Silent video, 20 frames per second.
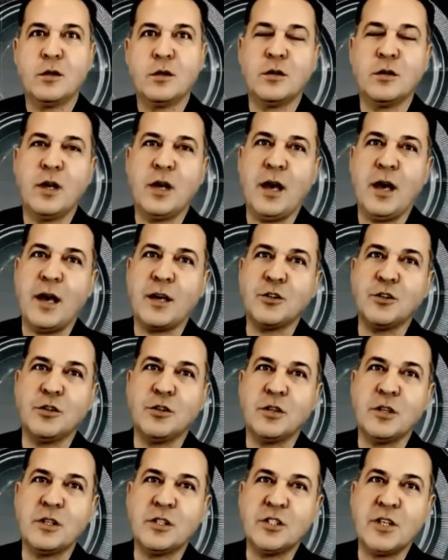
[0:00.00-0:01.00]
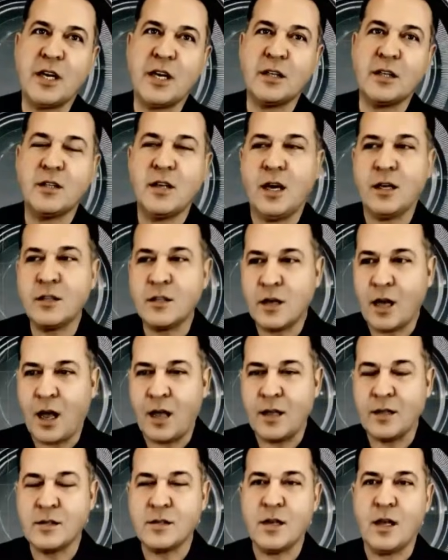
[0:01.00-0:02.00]
Do they actually check the other
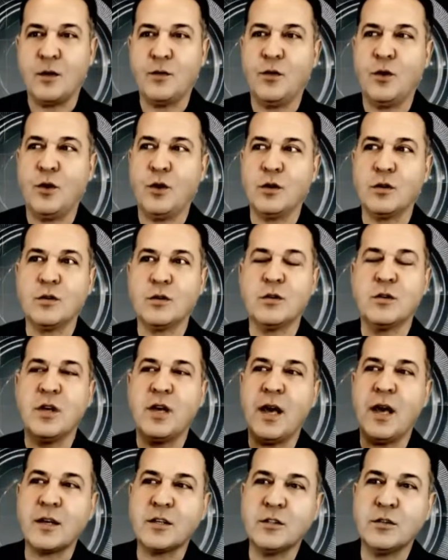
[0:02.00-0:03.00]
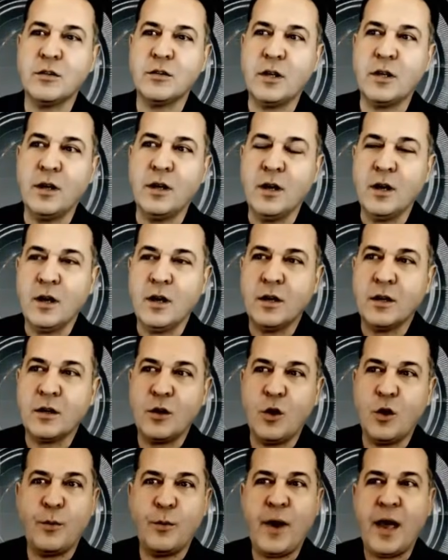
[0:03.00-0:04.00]
guy's cell phone? Do they actually
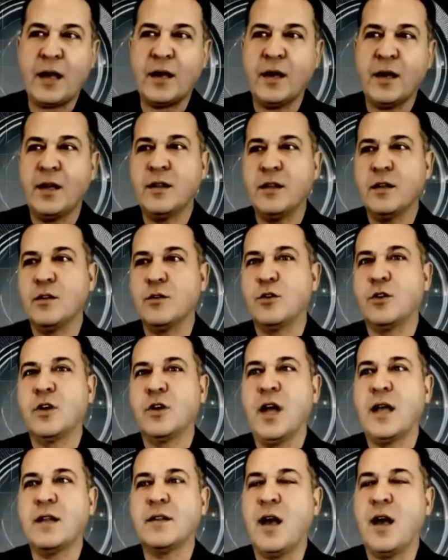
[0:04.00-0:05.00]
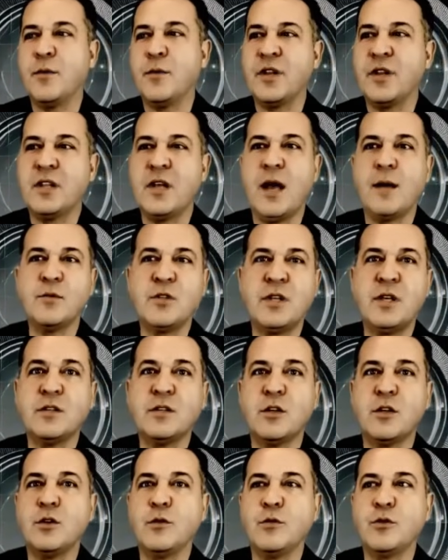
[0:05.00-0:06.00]
go back and look at how many times
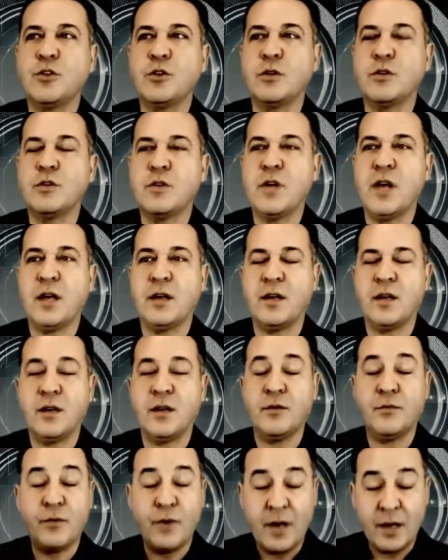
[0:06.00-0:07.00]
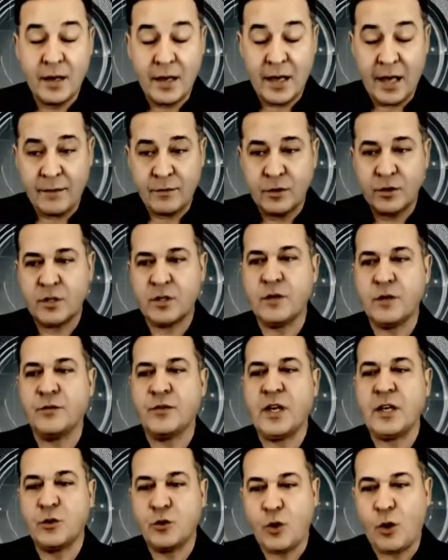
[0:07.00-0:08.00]
these individuals, if ever, if
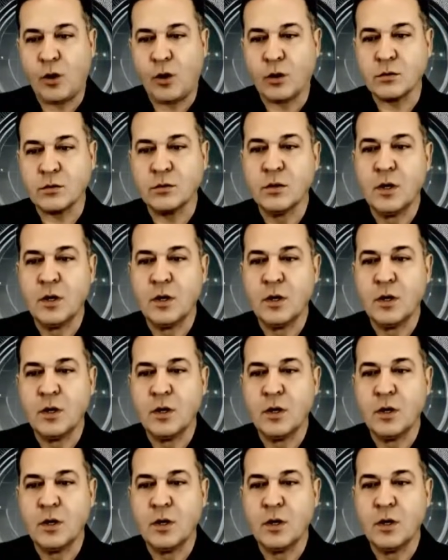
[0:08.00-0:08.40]
they talk?